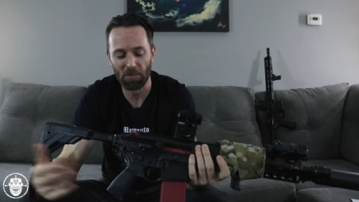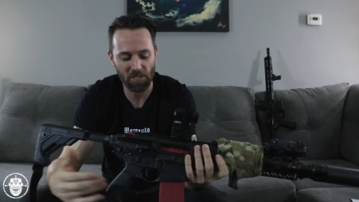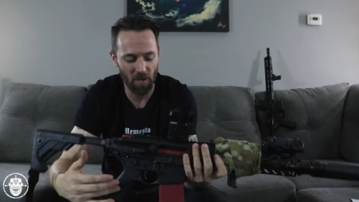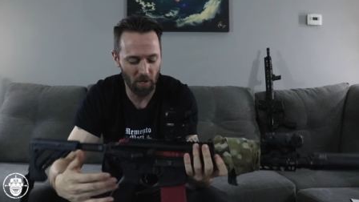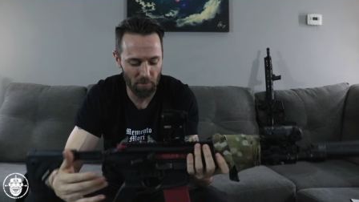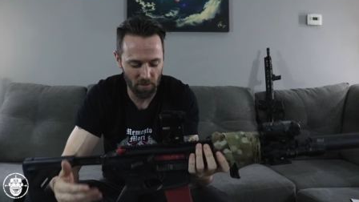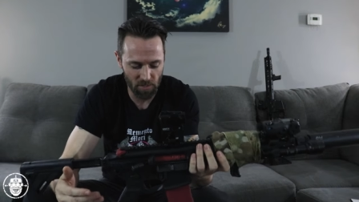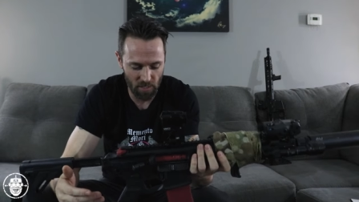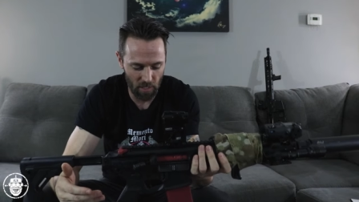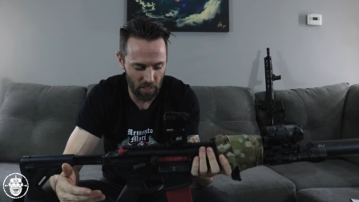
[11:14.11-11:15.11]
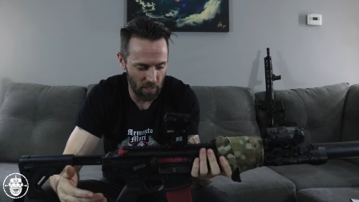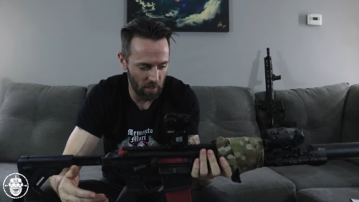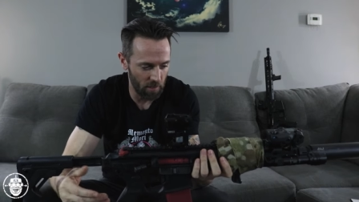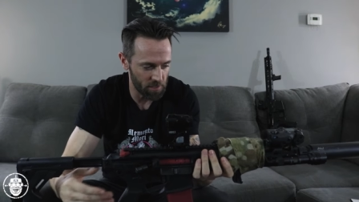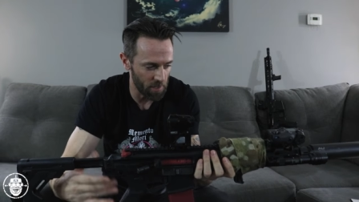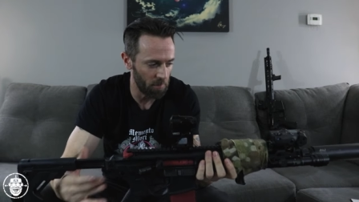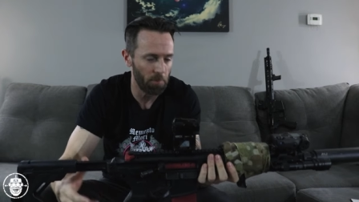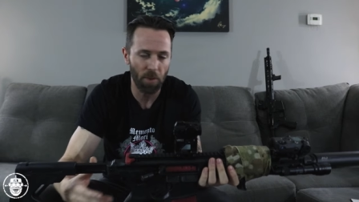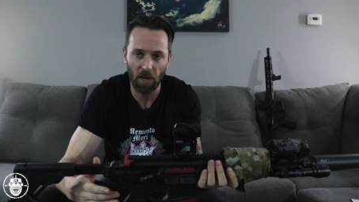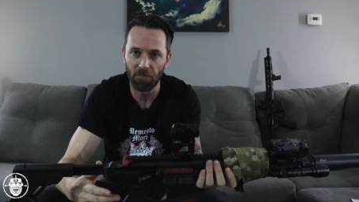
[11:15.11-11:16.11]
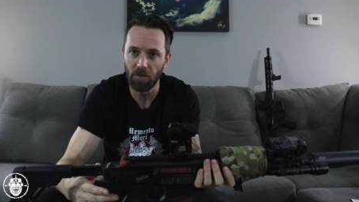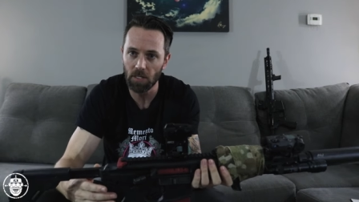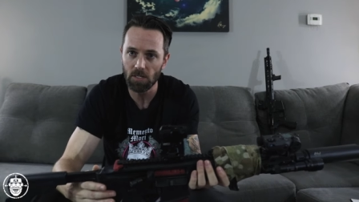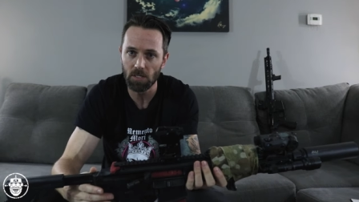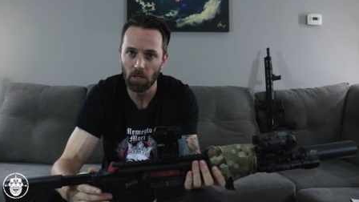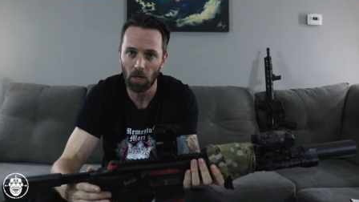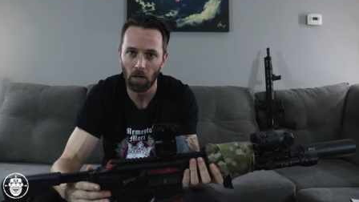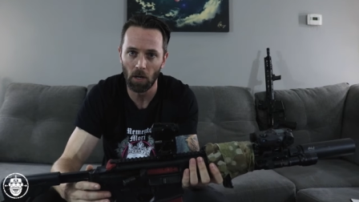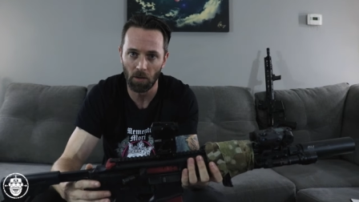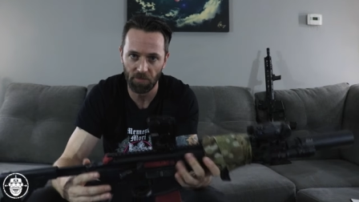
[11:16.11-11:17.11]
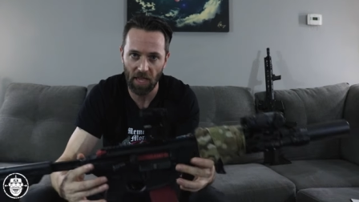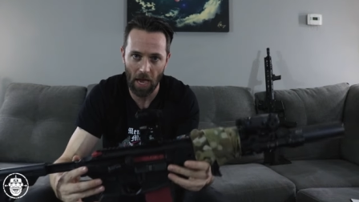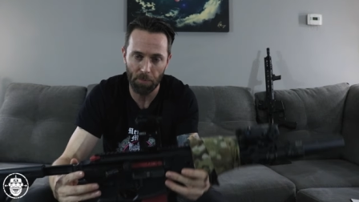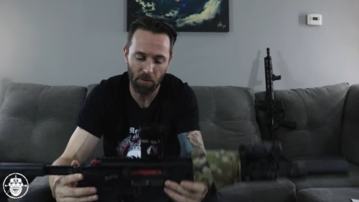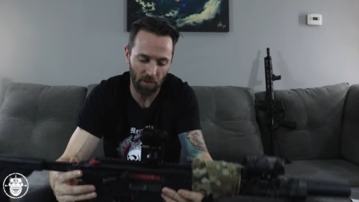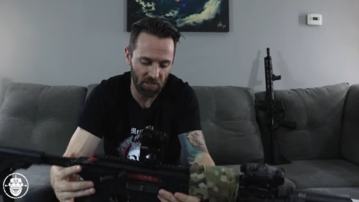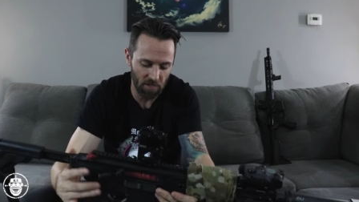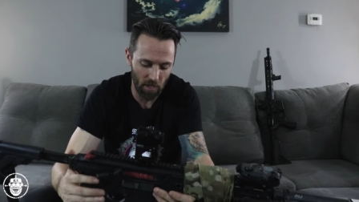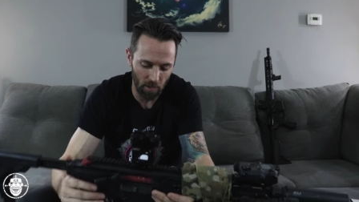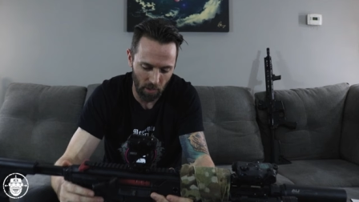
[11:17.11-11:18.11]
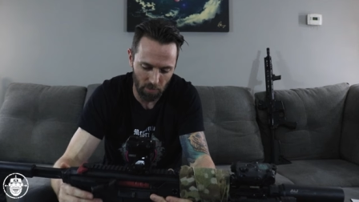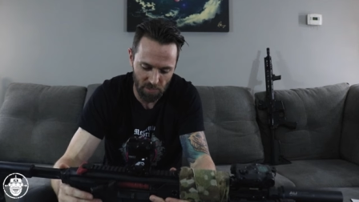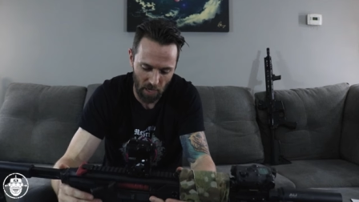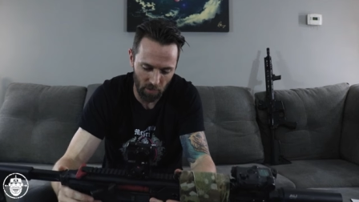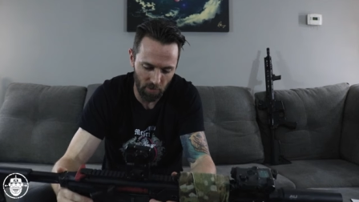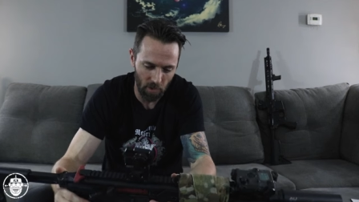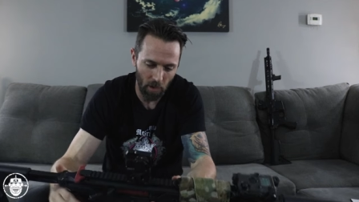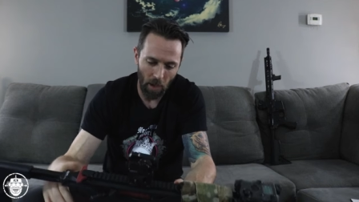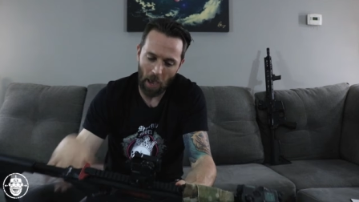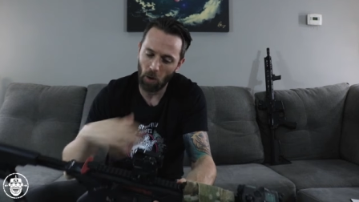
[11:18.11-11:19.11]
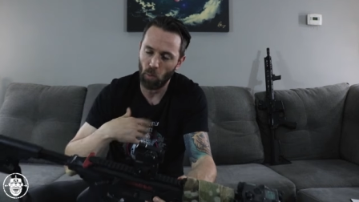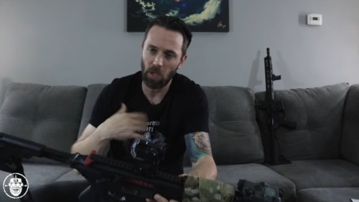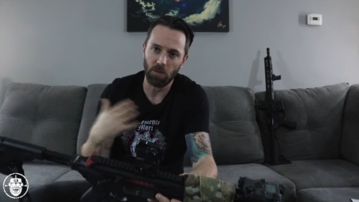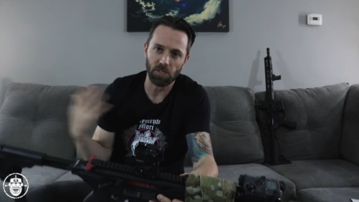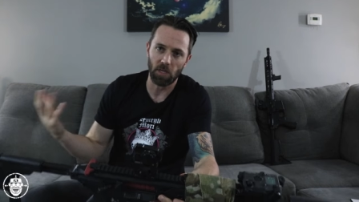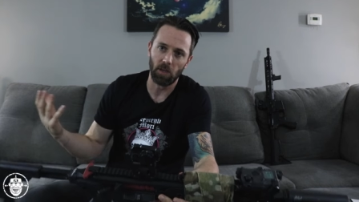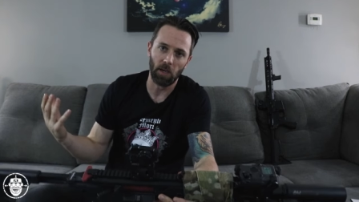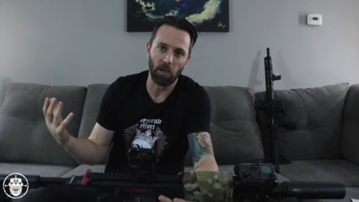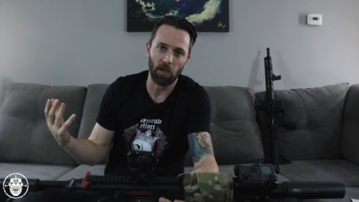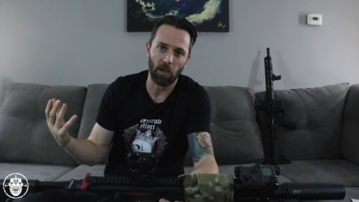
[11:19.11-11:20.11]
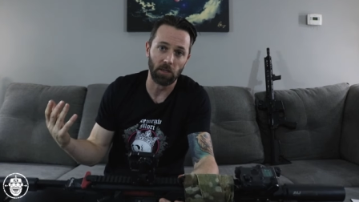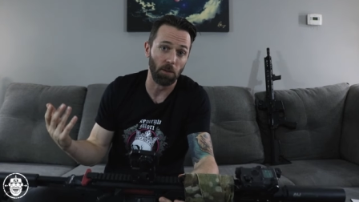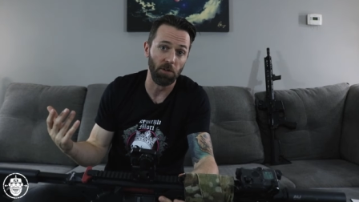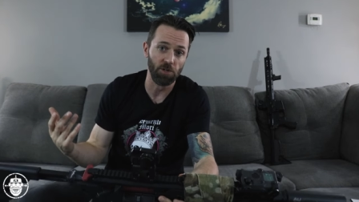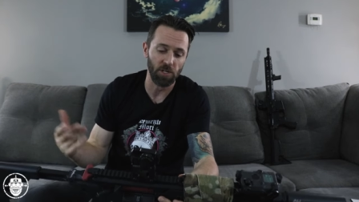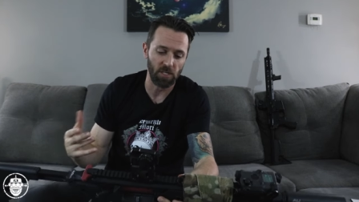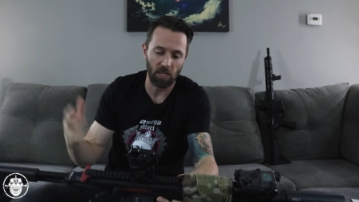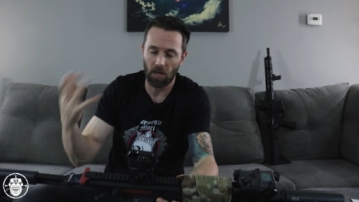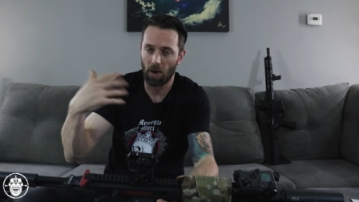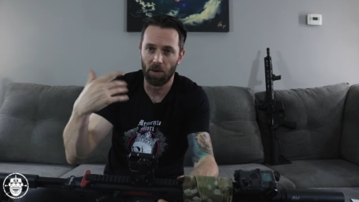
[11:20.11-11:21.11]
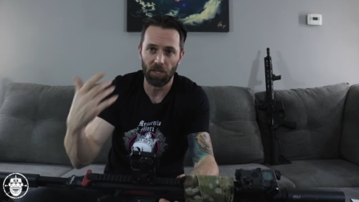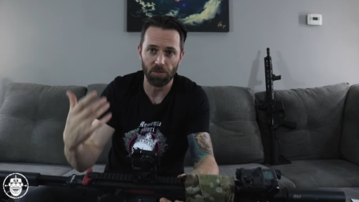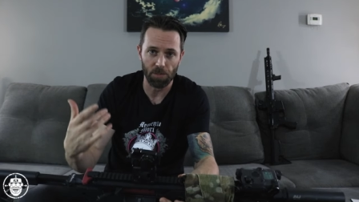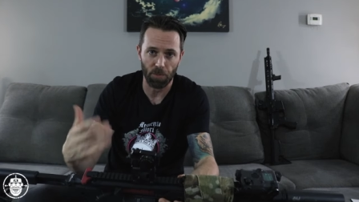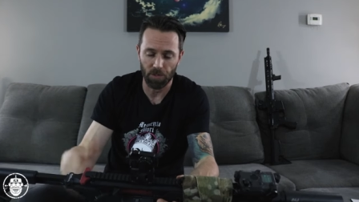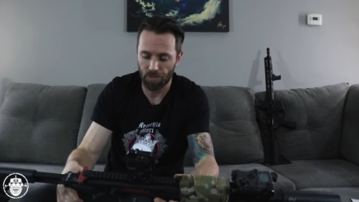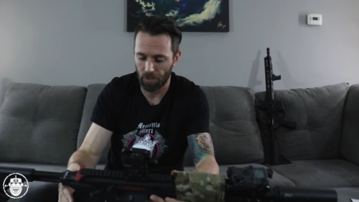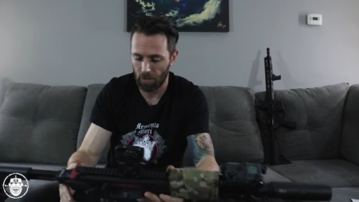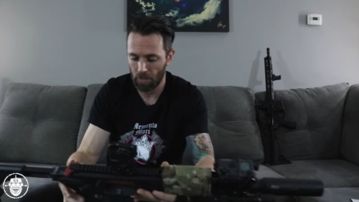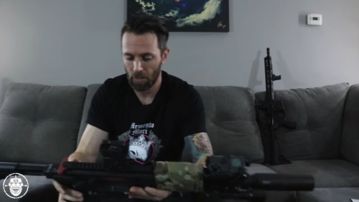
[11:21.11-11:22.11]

Let's talk about uh, some of the benefits uh, of the app and the data that comes out of it, how we use it uh, at WGT, and how I use it personally.